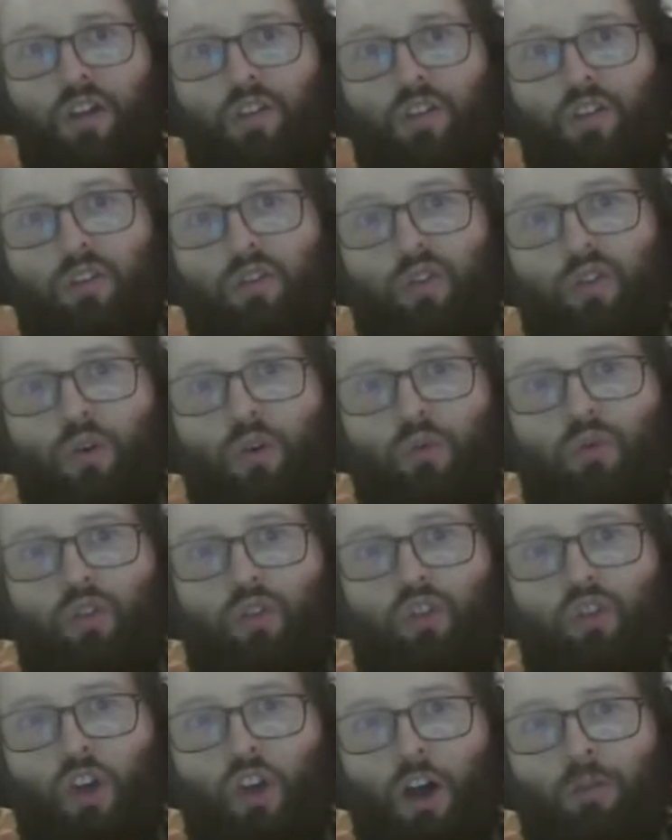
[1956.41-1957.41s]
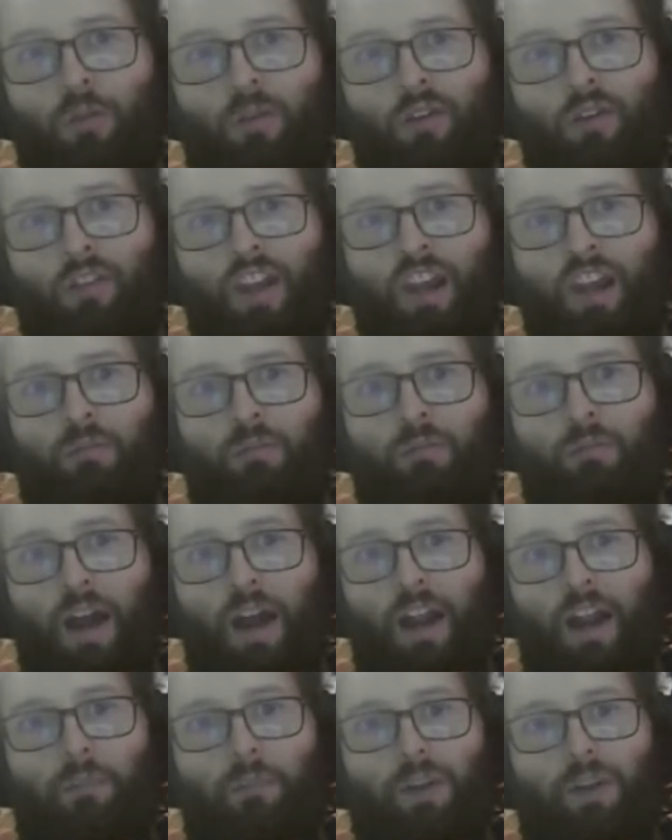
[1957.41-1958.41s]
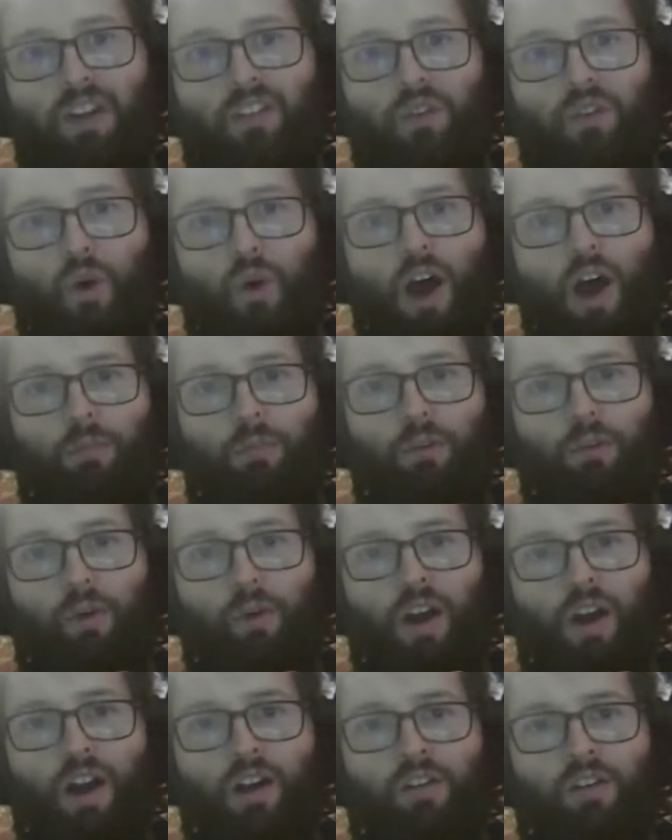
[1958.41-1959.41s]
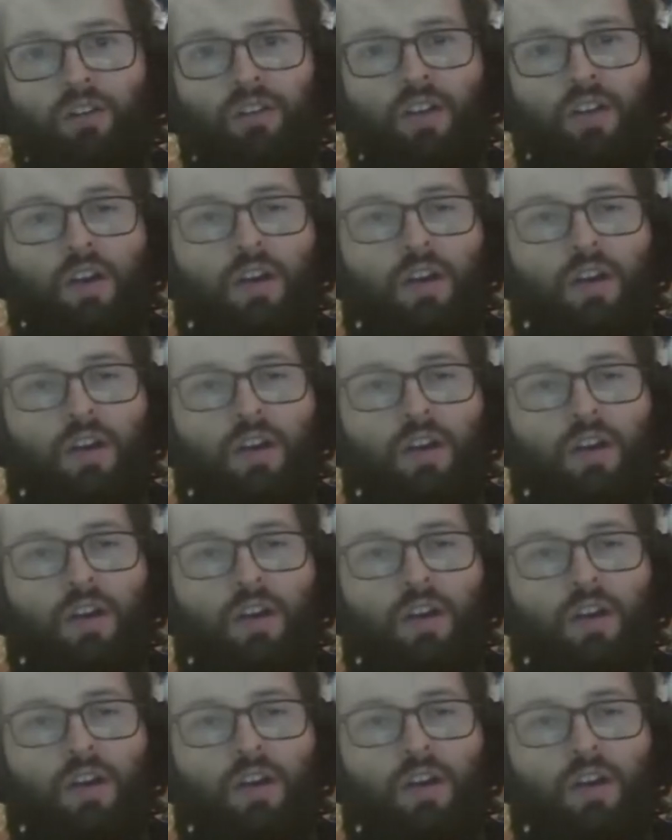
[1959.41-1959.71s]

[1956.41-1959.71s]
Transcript: so some of them might be swapped around,